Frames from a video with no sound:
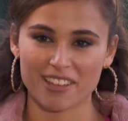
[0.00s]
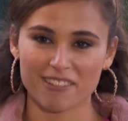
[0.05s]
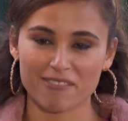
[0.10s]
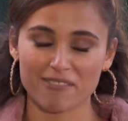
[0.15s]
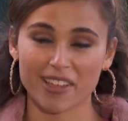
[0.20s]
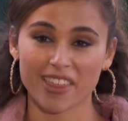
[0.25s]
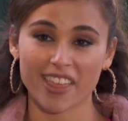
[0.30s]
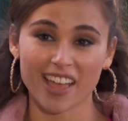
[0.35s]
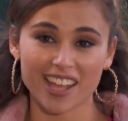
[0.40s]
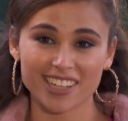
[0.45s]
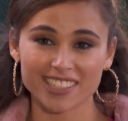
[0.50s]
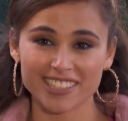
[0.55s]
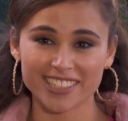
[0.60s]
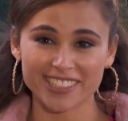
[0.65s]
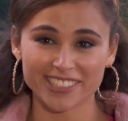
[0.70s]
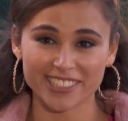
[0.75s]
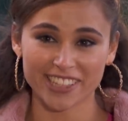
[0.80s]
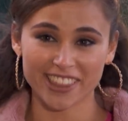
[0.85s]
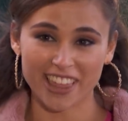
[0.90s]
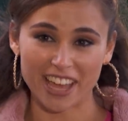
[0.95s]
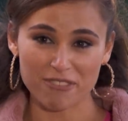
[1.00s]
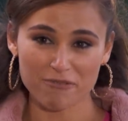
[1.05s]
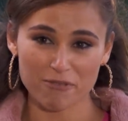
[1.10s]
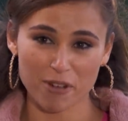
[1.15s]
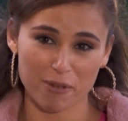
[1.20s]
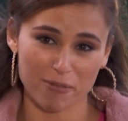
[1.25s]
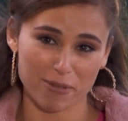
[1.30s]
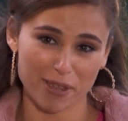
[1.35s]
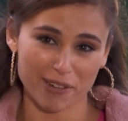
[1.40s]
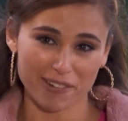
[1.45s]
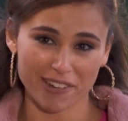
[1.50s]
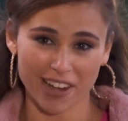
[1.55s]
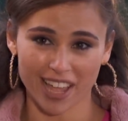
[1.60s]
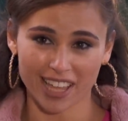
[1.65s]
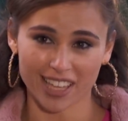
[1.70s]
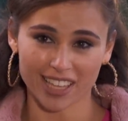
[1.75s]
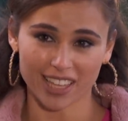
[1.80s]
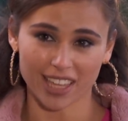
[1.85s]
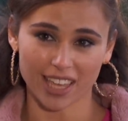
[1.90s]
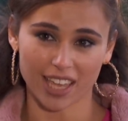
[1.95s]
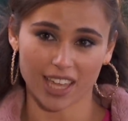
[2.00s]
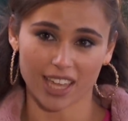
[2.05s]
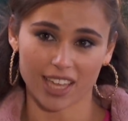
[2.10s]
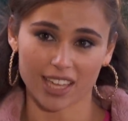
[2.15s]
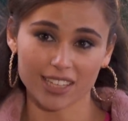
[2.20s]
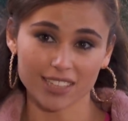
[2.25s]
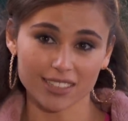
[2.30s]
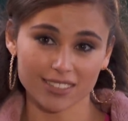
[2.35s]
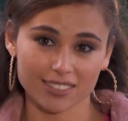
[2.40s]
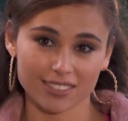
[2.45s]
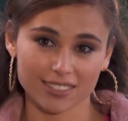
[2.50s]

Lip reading: Well, the answer to that, Romeo Nightingale,